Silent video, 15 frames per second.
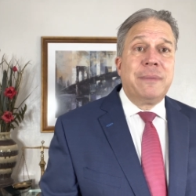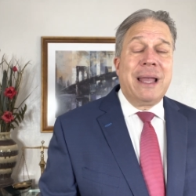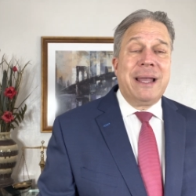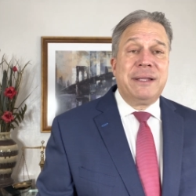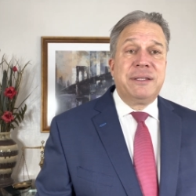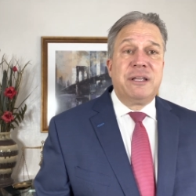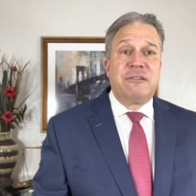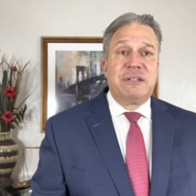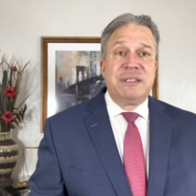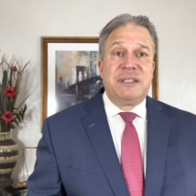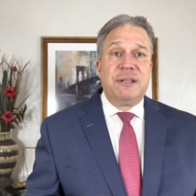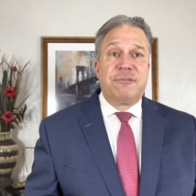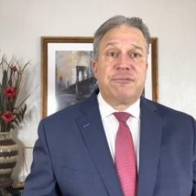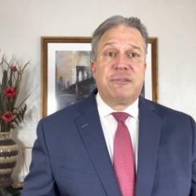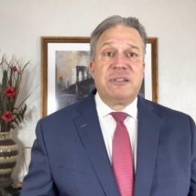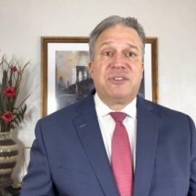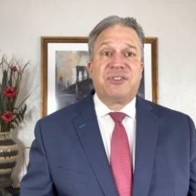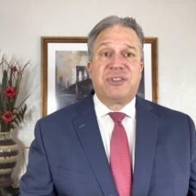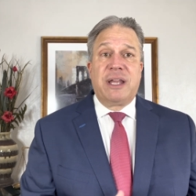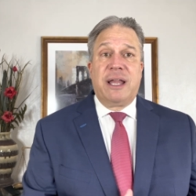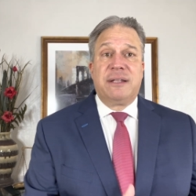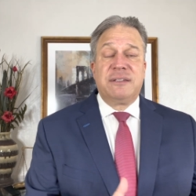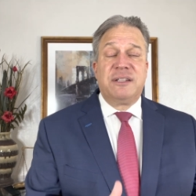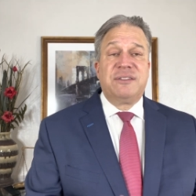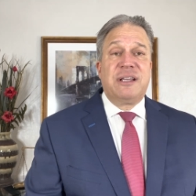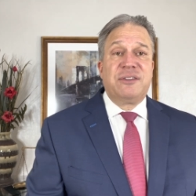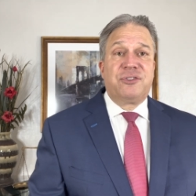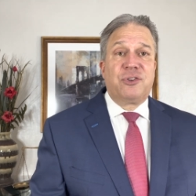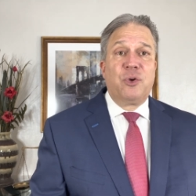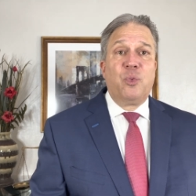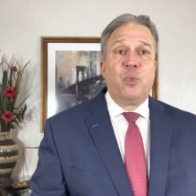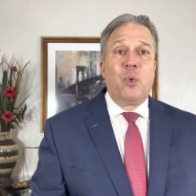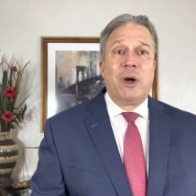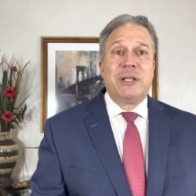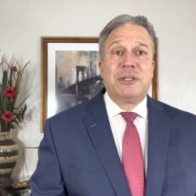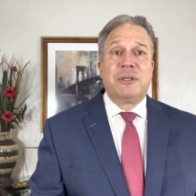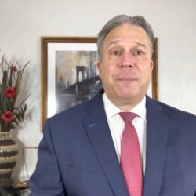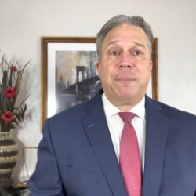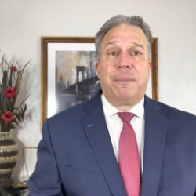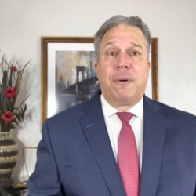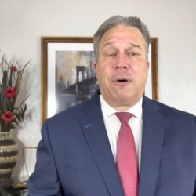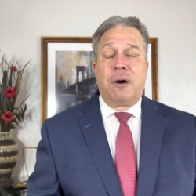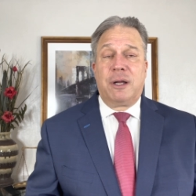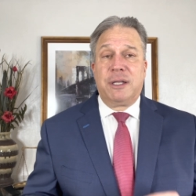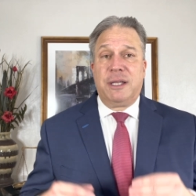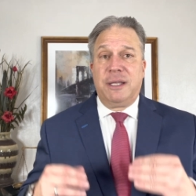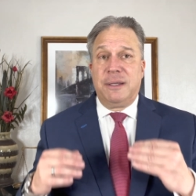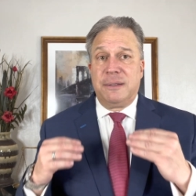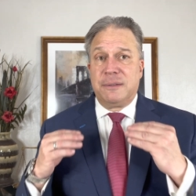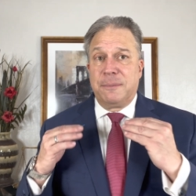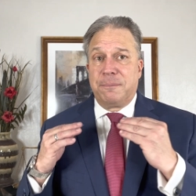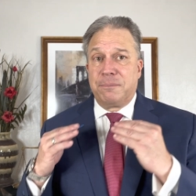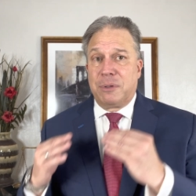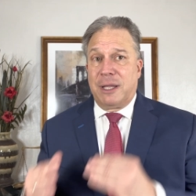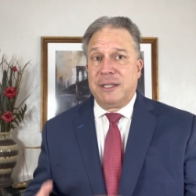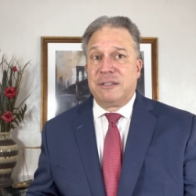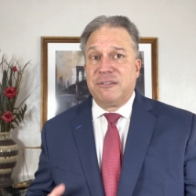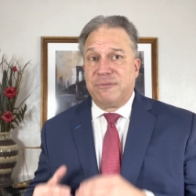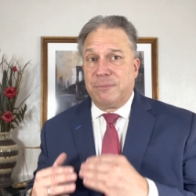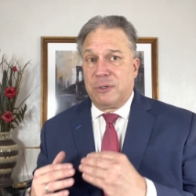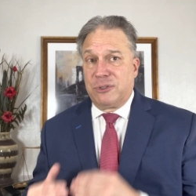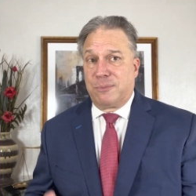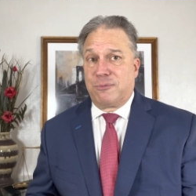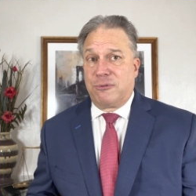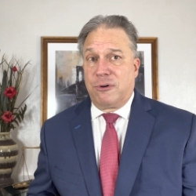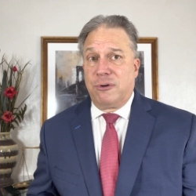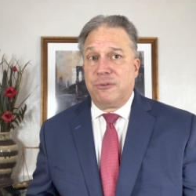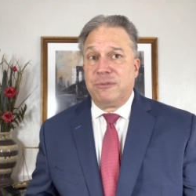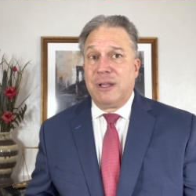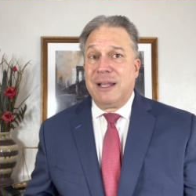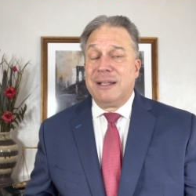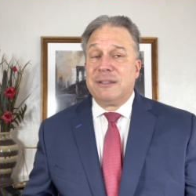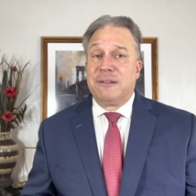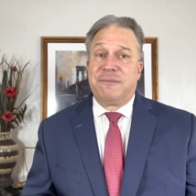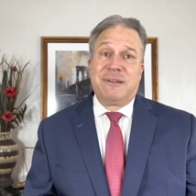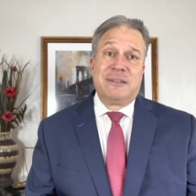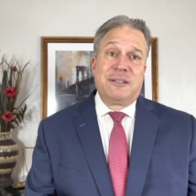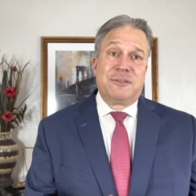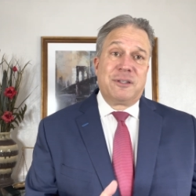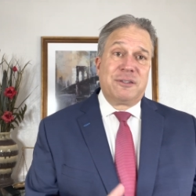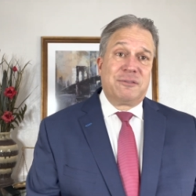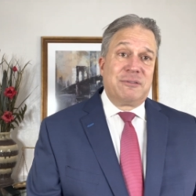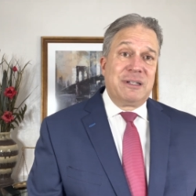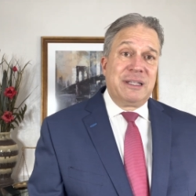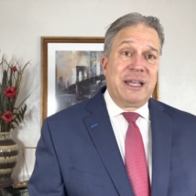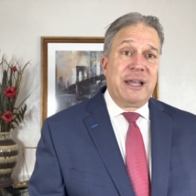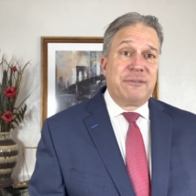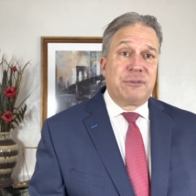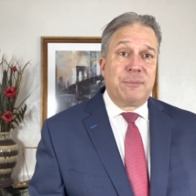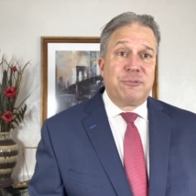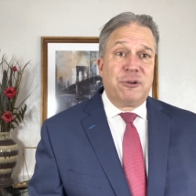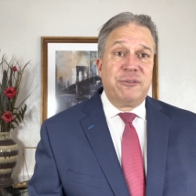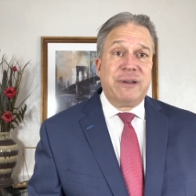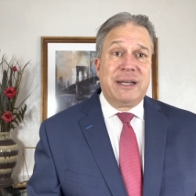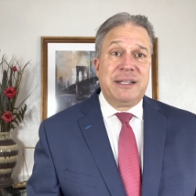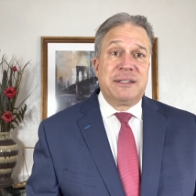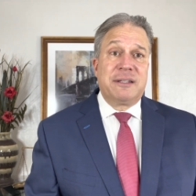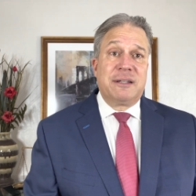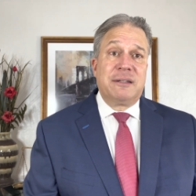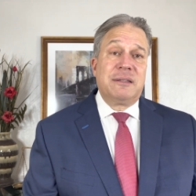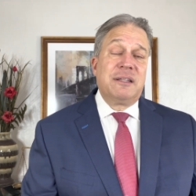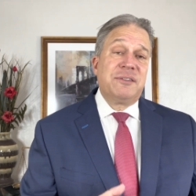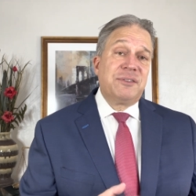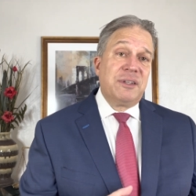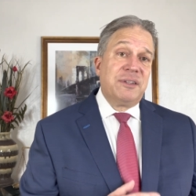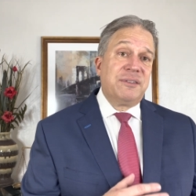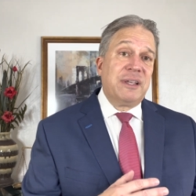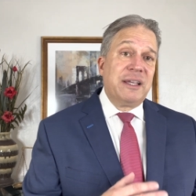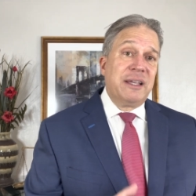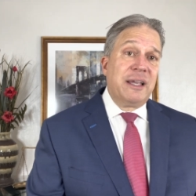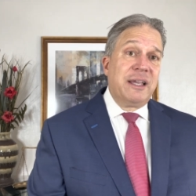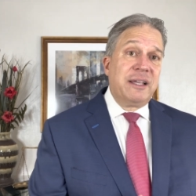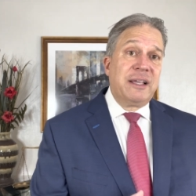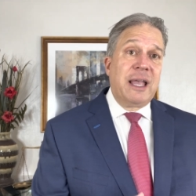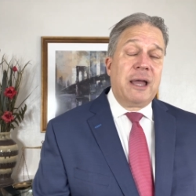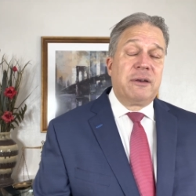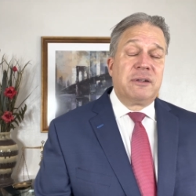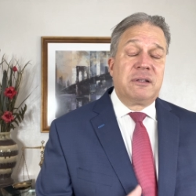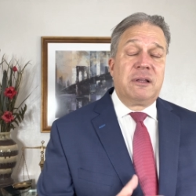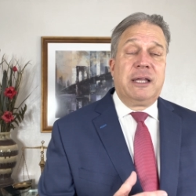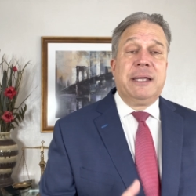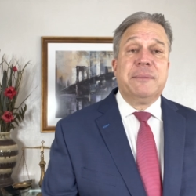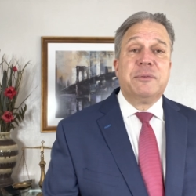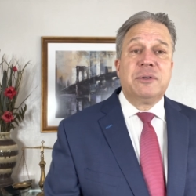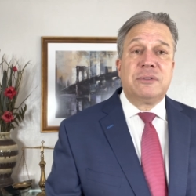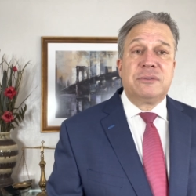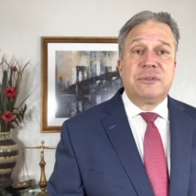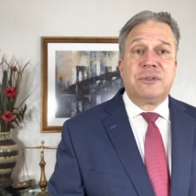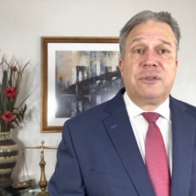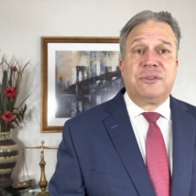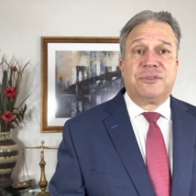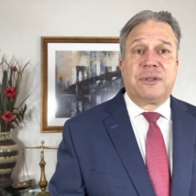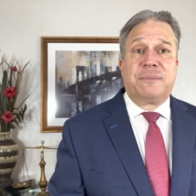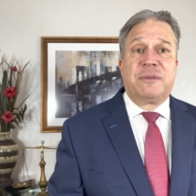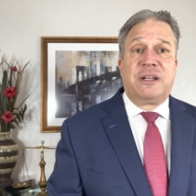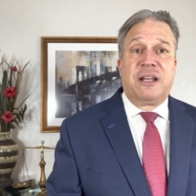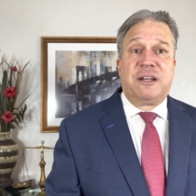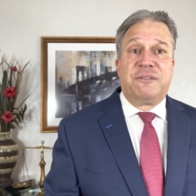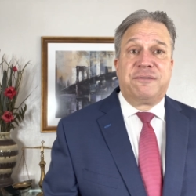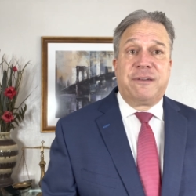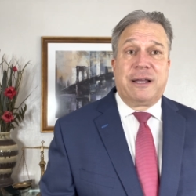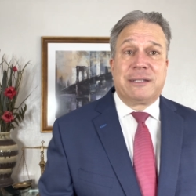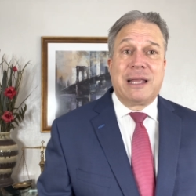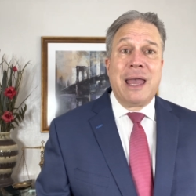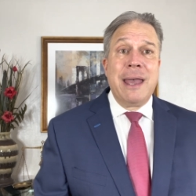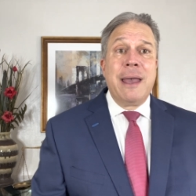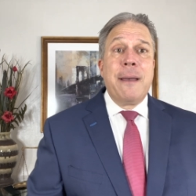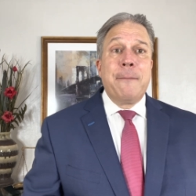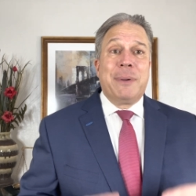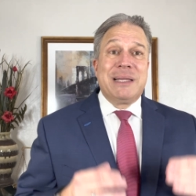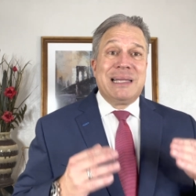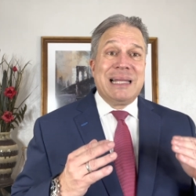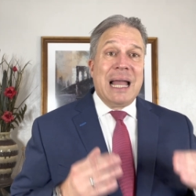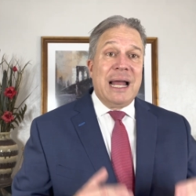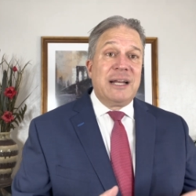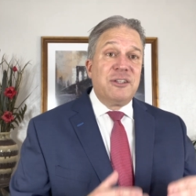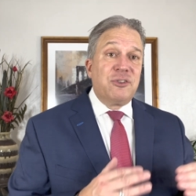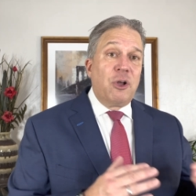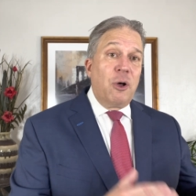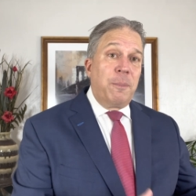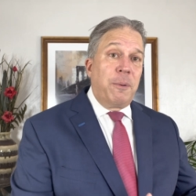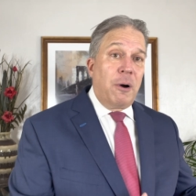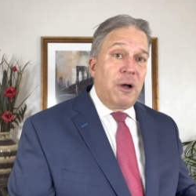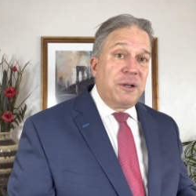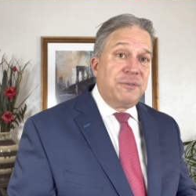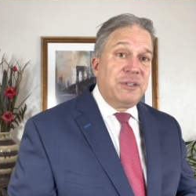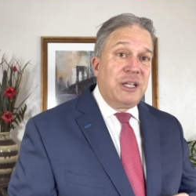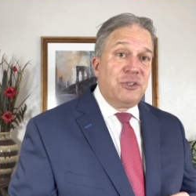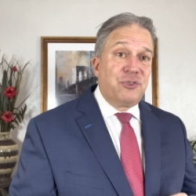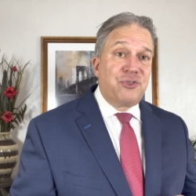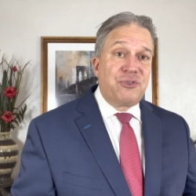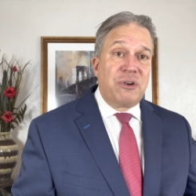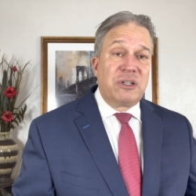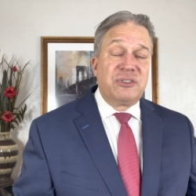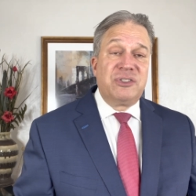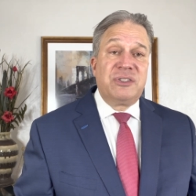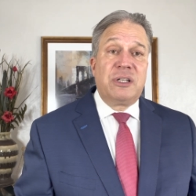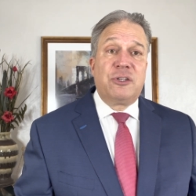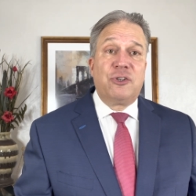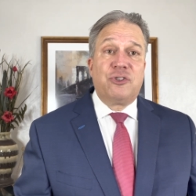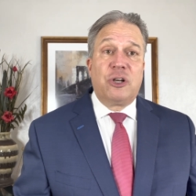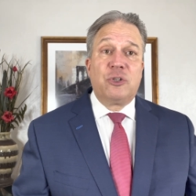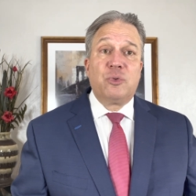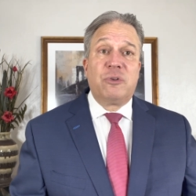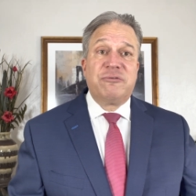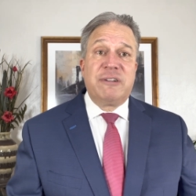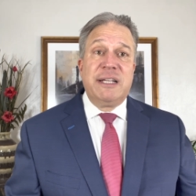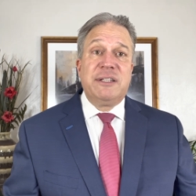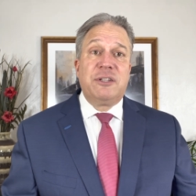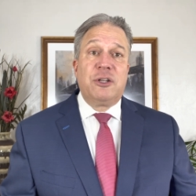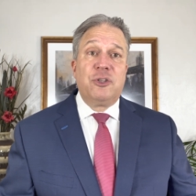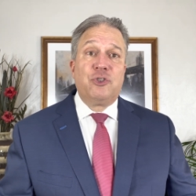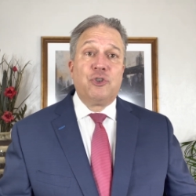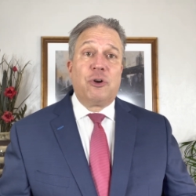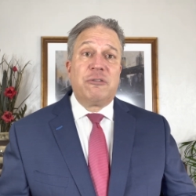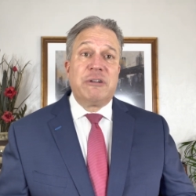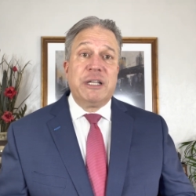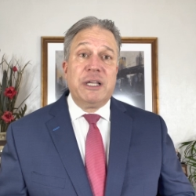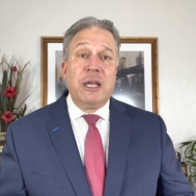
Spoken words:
And there are different standards as to what the plaintiff must prove. The defendant doesn't really have to prove anything unless there's a counterclaim or something to that effect. But that is all part of the instructions that the judge will read to the jury.